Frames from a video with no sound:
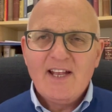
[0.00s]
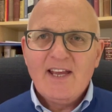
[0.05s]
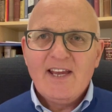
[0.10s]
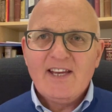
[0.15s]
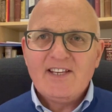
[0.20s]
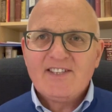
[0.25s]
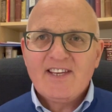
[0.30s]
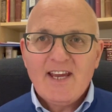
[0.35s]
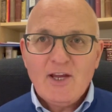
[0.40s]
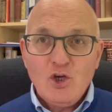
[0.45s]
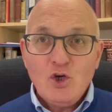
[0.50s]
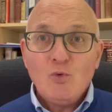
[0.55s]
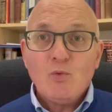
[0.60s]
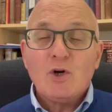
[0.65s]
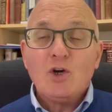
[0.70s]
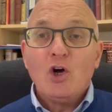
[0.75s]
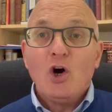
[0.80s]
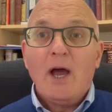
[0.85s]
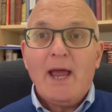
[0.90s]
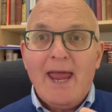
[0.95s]
He's saying, you were
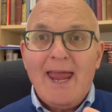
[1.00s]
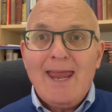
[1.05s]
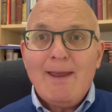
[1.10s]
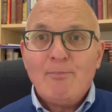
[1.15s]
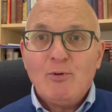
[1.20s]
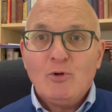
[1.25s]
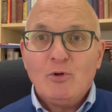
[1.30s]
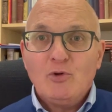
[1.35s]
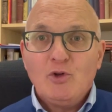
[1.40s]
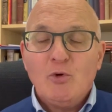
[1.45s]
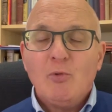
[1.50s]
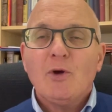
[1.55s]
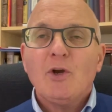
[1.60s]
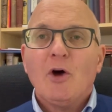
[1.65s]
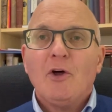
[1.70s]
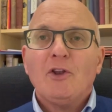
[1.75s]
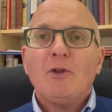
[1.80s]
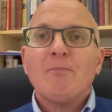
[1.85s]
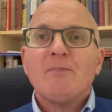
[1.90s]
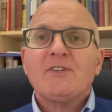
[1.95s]
not able, you were
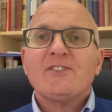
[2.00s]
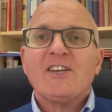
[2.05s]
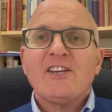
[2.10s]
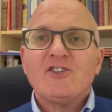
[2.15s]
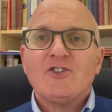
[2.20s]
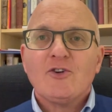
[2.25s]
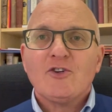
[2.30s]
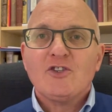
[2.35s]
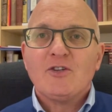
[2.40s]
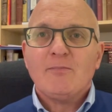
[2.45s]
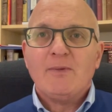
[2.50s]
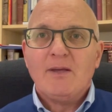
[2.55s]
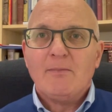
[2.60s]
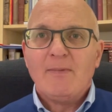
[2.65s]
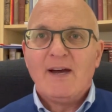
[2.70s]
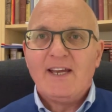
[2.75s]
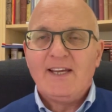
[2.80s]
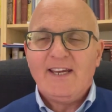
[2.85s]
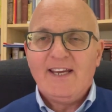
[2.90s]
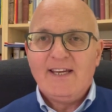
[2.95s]
not in a position to meet
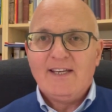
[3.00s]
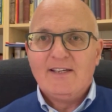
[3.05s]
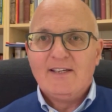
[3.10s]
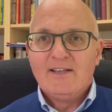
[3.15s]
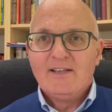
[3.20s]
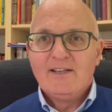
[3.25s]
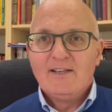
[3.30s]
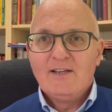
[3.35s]
my need.